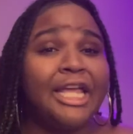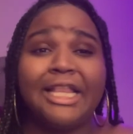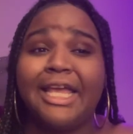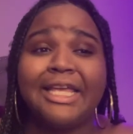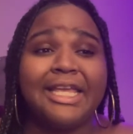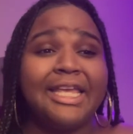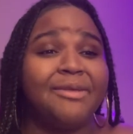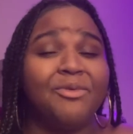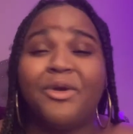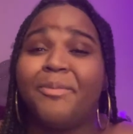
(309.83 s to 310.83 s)
like
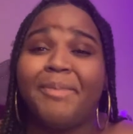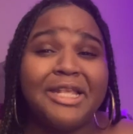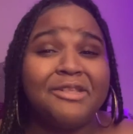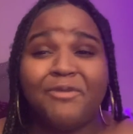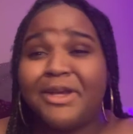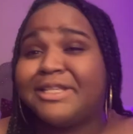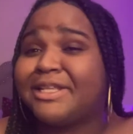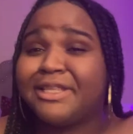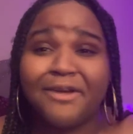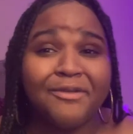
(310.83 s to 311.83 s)
we're best friends
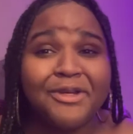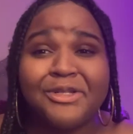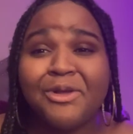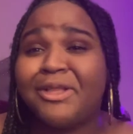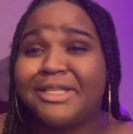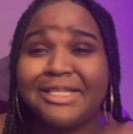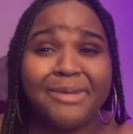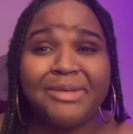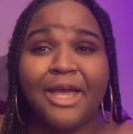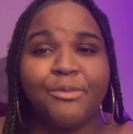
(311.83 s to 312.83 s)
and lovers all at the same
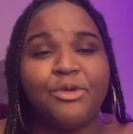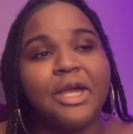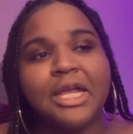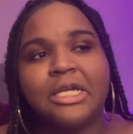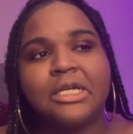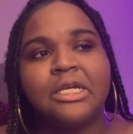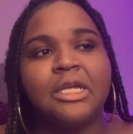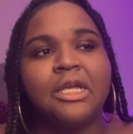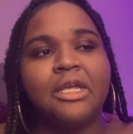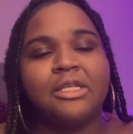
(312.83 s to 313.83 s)
time. You gotta
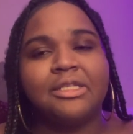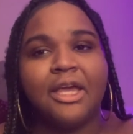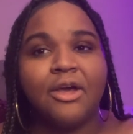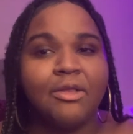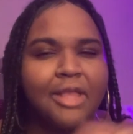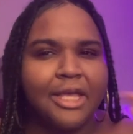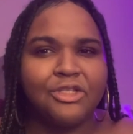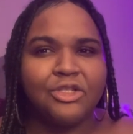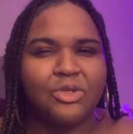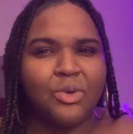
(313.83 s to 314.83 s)
tell that
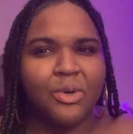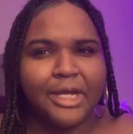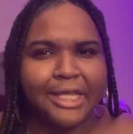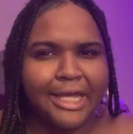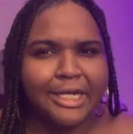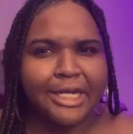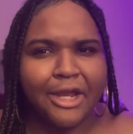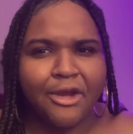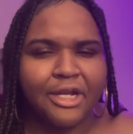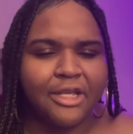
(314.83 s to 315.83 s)
story, that
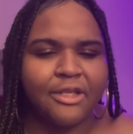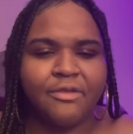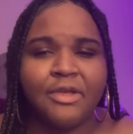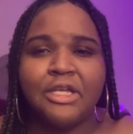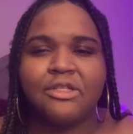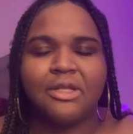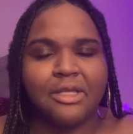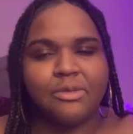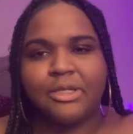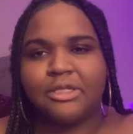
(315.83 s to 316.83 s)
narrative. So
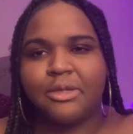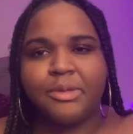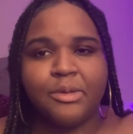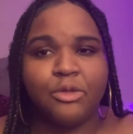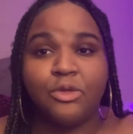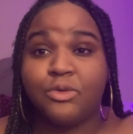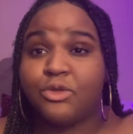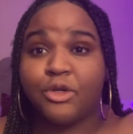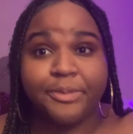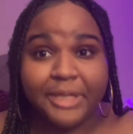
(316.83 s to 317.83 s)
that's why some people do
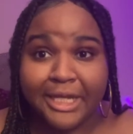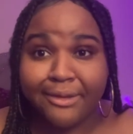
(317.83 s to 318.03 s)
scripting.